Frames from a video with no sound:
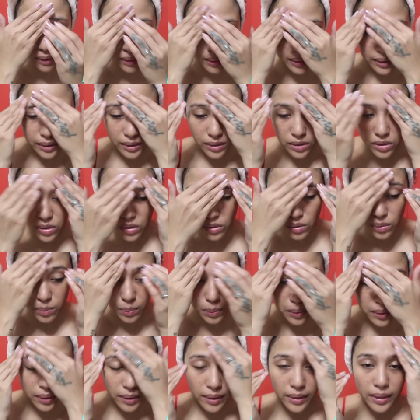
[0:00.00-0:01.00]
I like to
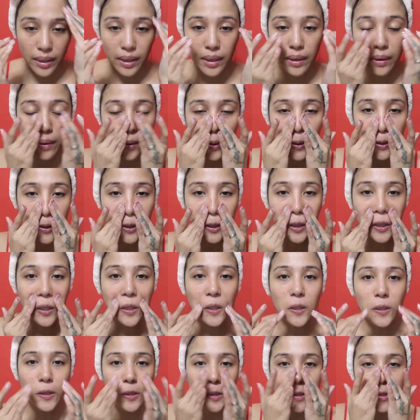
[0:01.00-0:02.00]
put that on
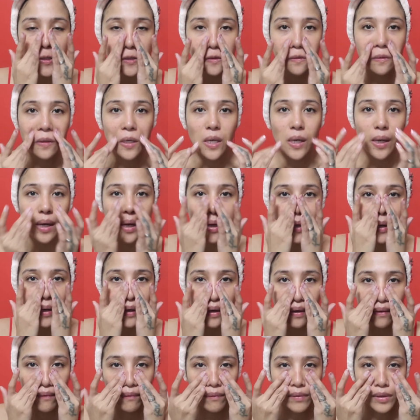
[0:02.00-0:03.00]
areas where I
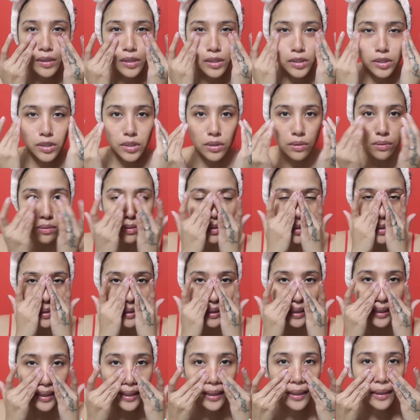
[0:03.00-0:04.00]
have issues,
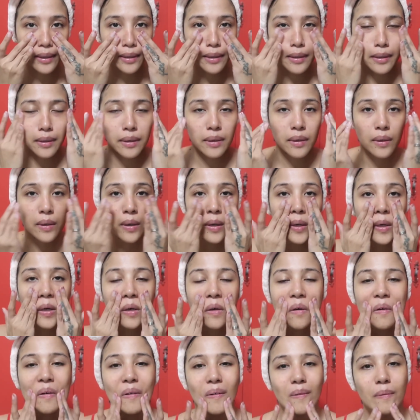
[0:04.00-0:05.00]
like
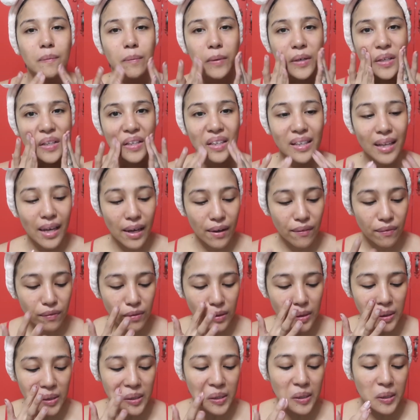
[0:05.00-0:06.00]
my laugh
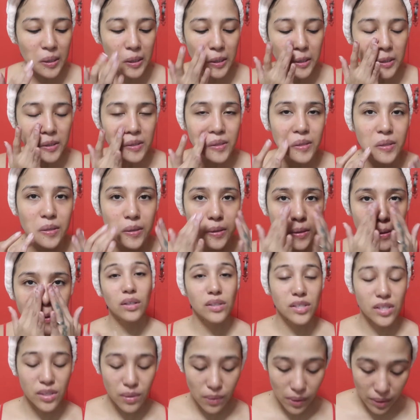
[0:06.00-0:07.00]
lines,
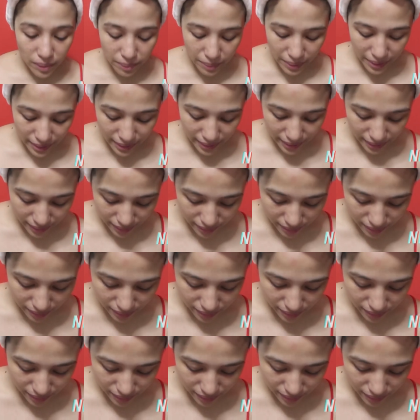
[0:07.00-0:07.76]
also on my neck.